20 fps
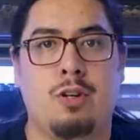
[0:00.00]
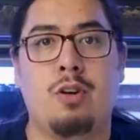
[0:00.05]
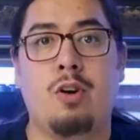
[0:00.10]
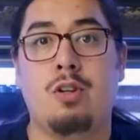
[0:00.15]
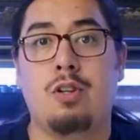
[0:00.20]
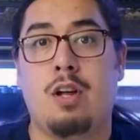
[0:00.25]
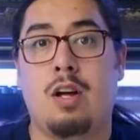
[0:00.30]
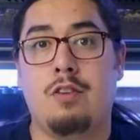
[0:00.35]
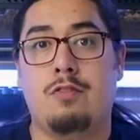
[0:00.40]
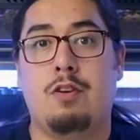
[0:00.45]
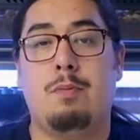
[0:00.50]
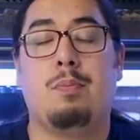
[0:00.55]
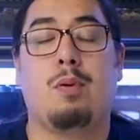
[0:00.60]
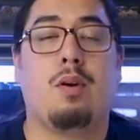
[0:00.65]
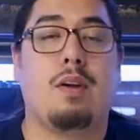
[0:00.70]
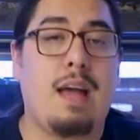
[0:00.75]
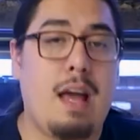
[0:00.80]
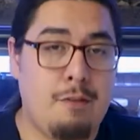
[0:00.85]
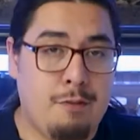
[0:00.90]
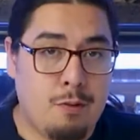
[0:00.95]
I know a lot of you
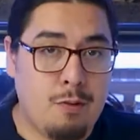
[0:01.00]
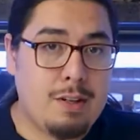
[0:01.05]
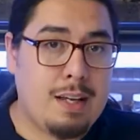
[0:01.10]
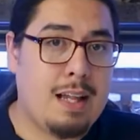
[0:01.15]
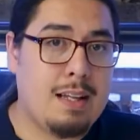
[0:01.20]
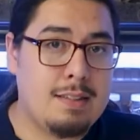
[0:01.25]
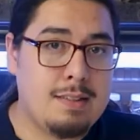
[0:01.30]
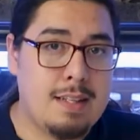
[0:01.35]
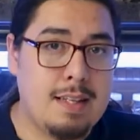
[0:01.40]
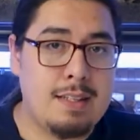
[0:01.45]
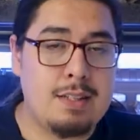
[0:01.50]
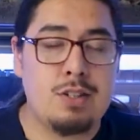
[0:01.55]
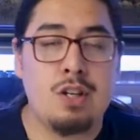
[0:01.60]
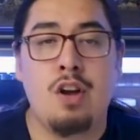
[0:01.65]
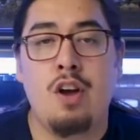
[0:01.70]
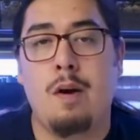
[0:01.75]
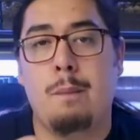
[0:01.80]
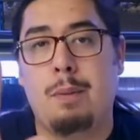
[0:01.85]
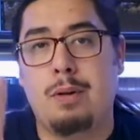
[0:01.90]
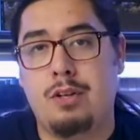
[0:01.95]
probably have 40 gallon tanks,
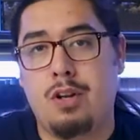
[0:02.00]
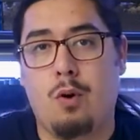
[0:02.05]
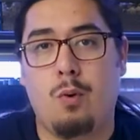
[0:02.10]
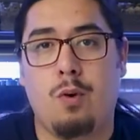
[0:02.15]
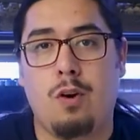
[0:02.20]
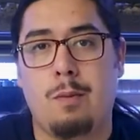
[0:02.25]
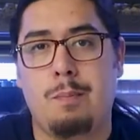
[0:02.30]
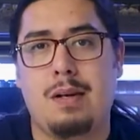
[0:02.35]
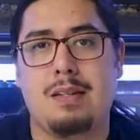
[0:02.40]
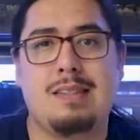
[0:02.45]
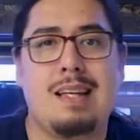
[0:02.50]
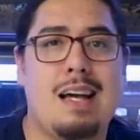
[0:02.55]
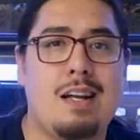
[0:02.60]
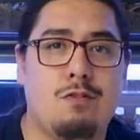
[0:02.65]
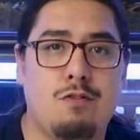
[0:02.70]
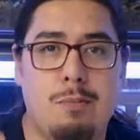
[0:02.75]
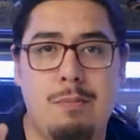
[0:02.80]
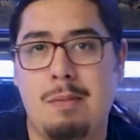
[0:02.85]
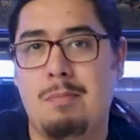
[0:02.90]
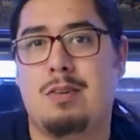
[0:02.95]
but don't worry about
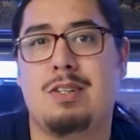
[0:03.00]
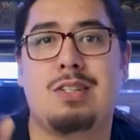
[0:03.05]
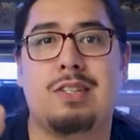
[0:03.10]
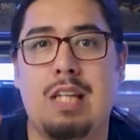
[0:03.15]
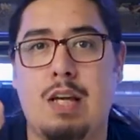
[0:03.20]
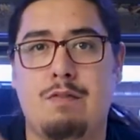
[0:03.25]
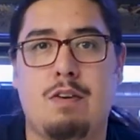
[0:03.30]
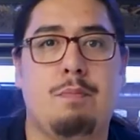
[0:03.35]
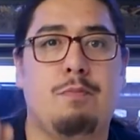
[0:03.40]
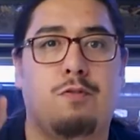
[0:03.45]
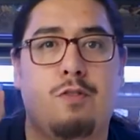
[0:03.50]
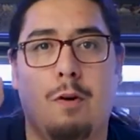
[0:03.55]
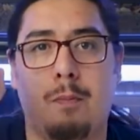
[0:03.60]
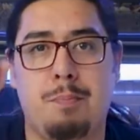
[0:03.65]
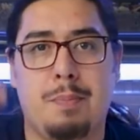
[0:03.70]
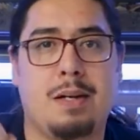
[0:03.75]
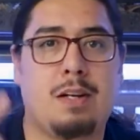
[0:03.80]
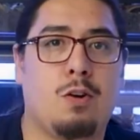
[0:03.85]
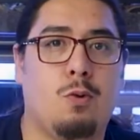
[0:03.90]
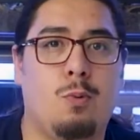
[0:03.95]
that. Remember to save up for a
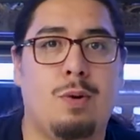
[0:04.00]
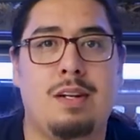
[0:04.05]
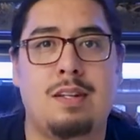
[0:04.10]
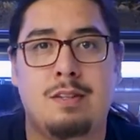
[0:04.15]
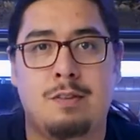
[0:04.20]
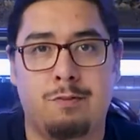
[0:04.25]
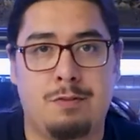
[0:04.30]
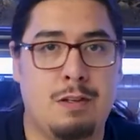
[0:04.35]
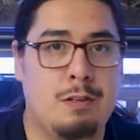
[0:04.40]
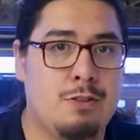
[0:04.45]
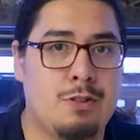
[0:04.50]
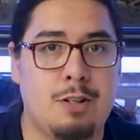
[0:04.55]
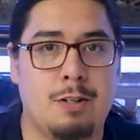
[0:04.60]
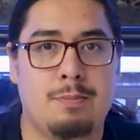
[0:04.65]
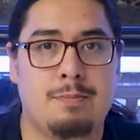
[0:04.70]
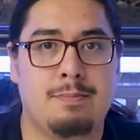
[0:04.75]
bigger one in the future.